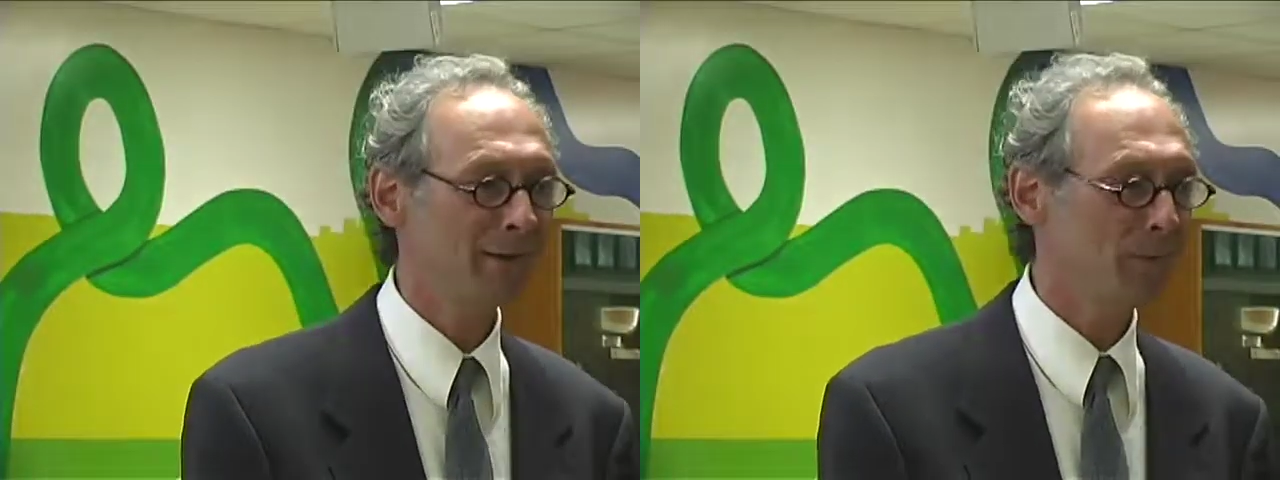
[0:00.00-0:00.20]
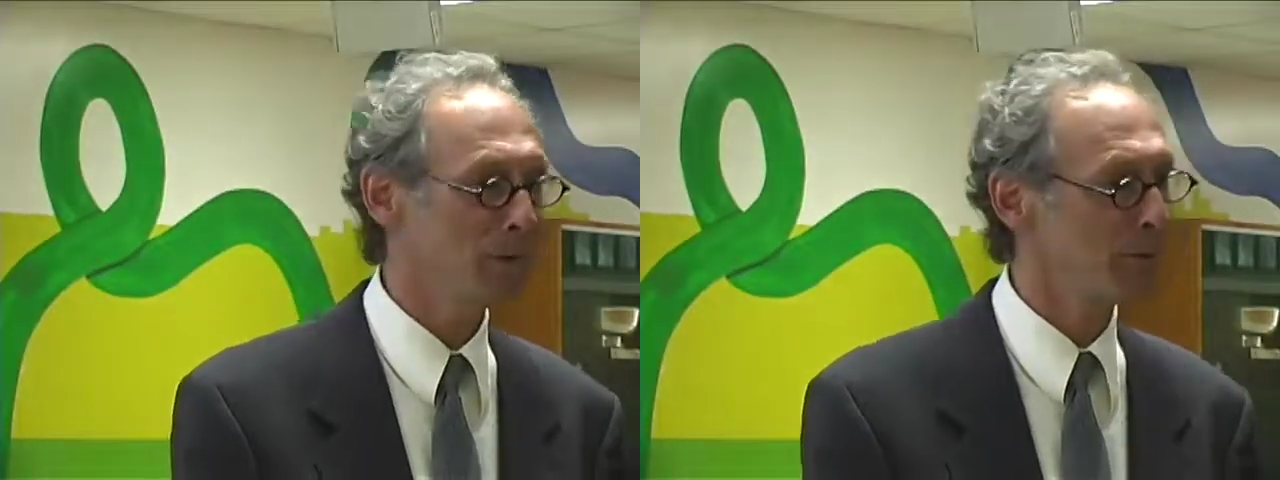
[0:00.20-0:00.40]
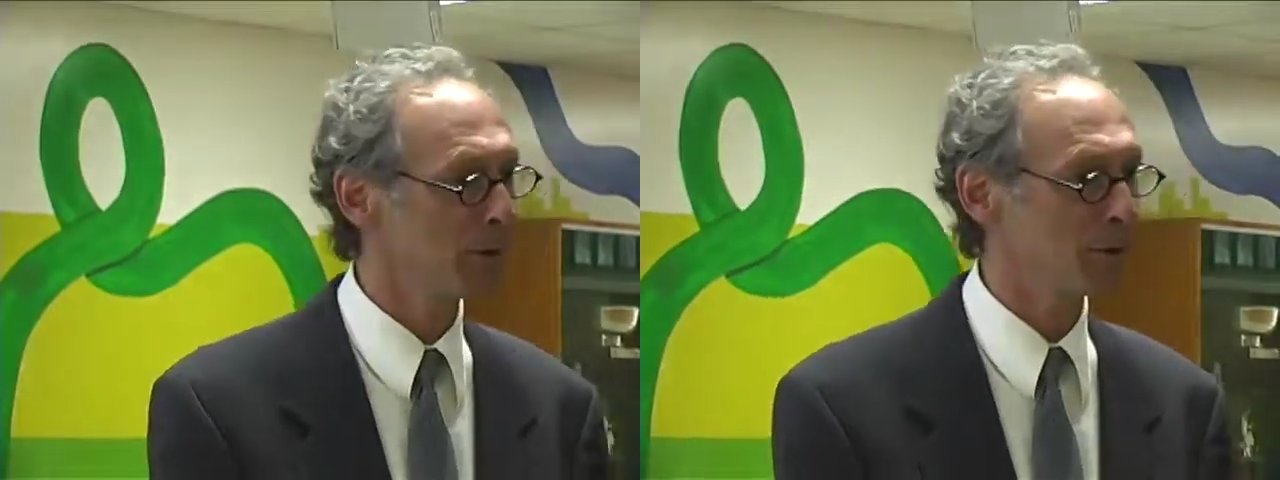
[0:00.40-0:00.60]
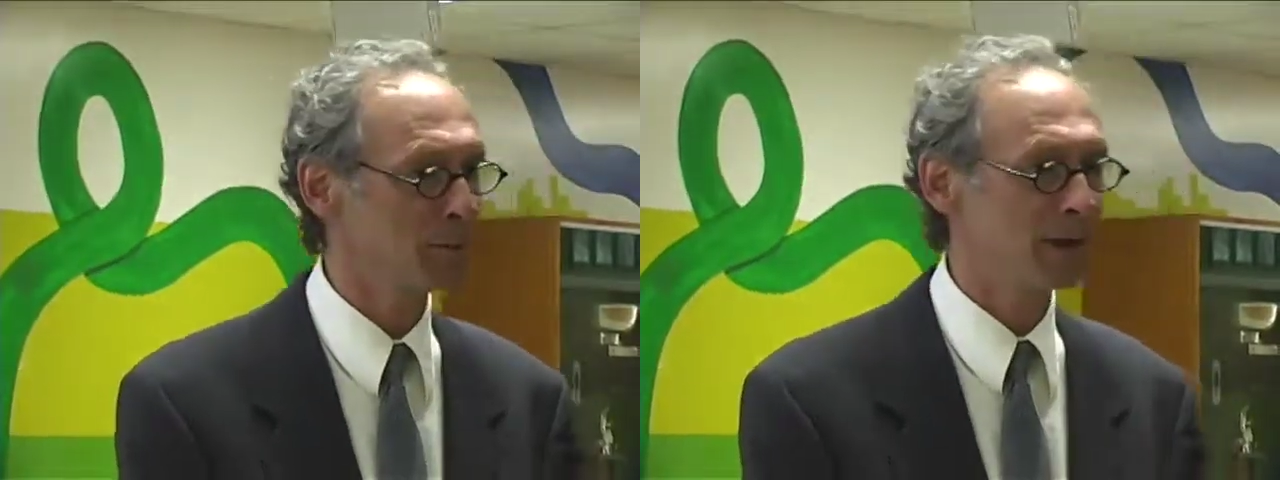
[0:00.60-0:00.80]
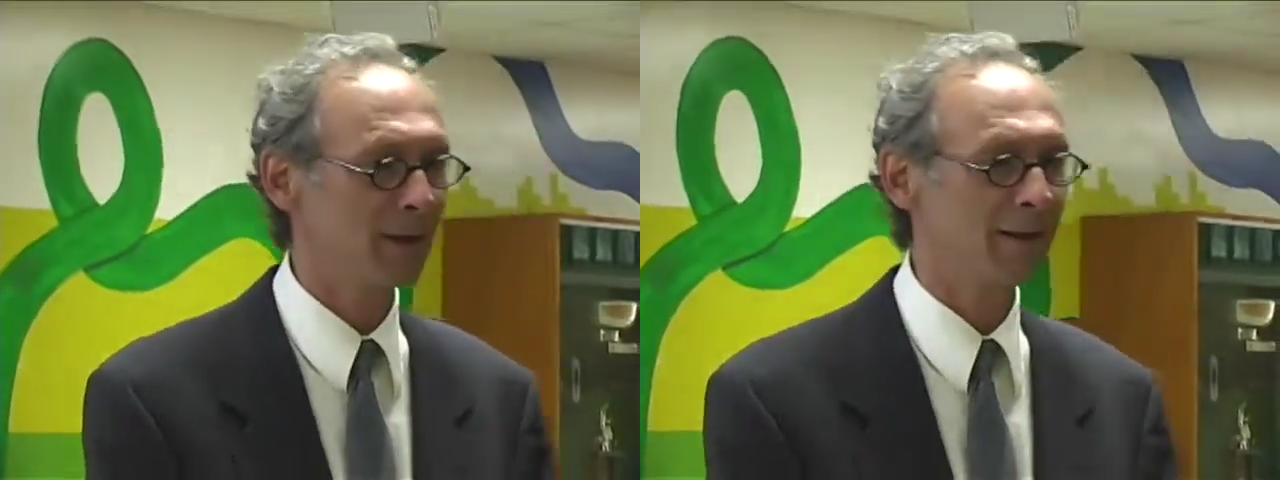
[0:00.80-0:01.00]
and the people that are
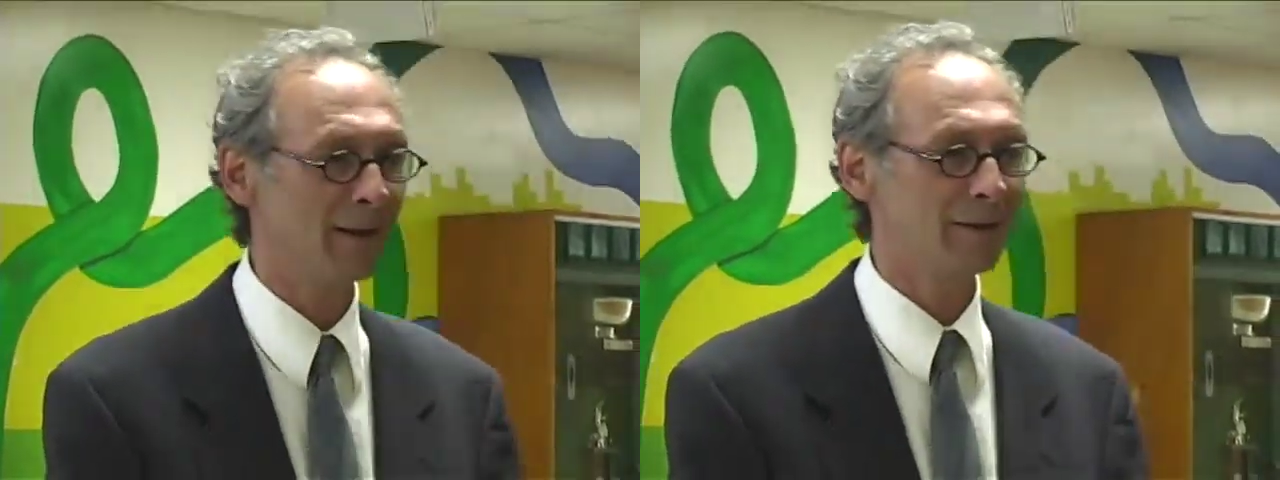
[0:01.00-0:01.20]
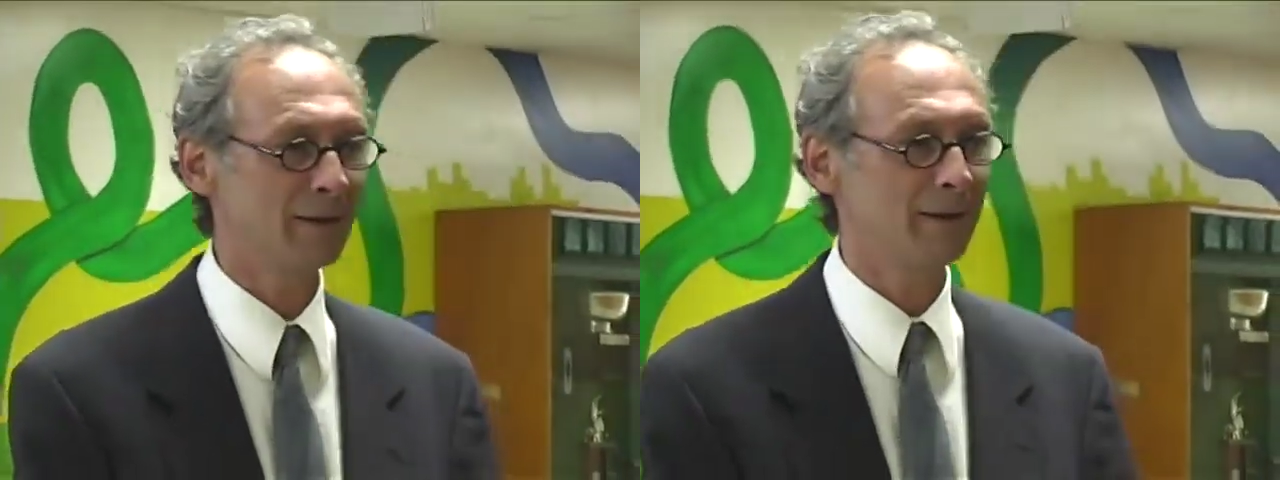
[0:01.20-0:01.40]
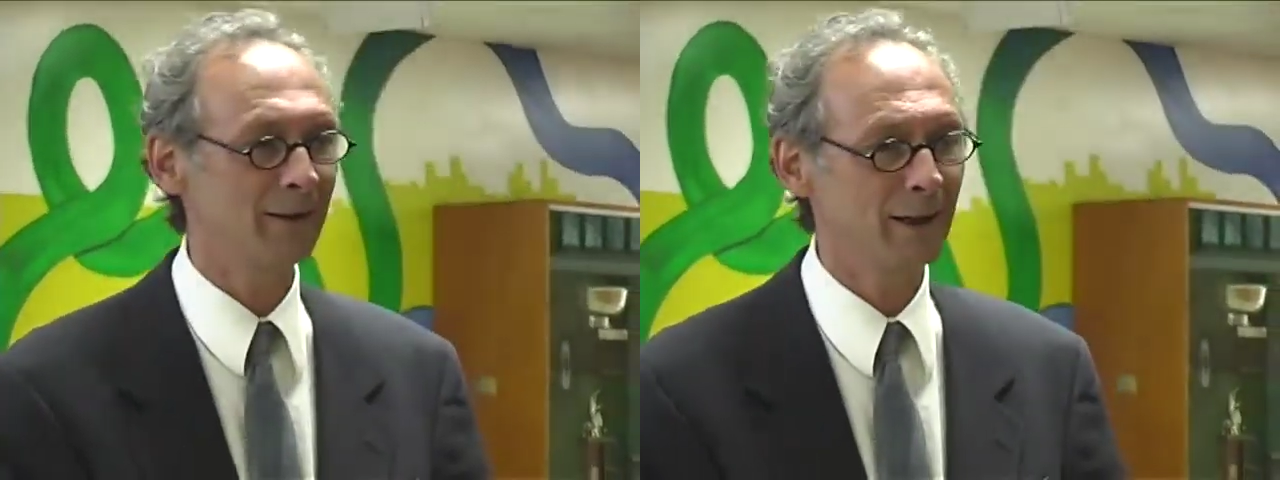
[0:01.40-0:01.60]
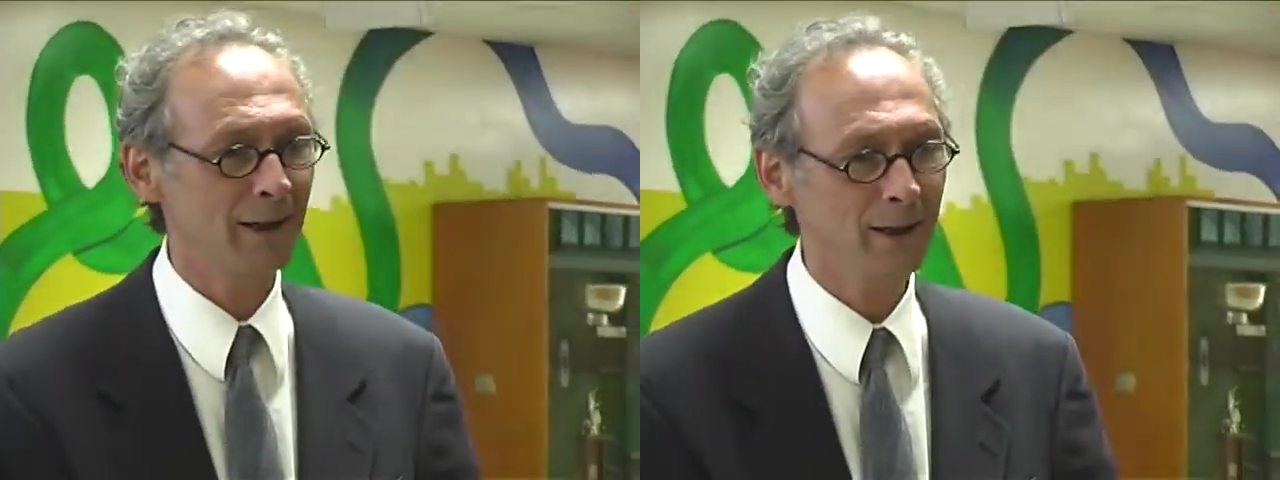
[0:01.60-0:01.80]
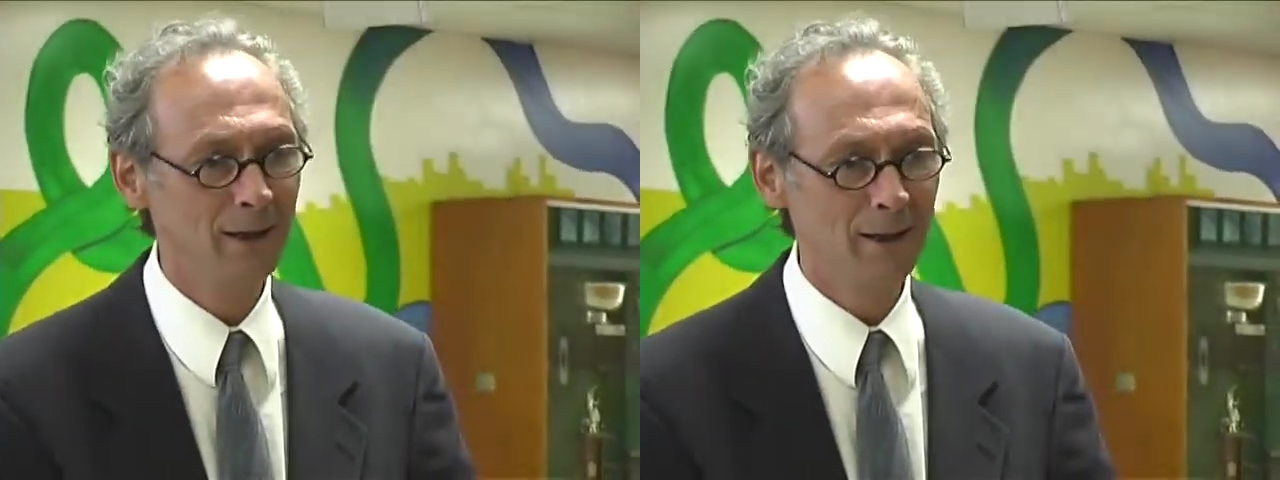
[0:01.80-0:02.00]
being inducted today,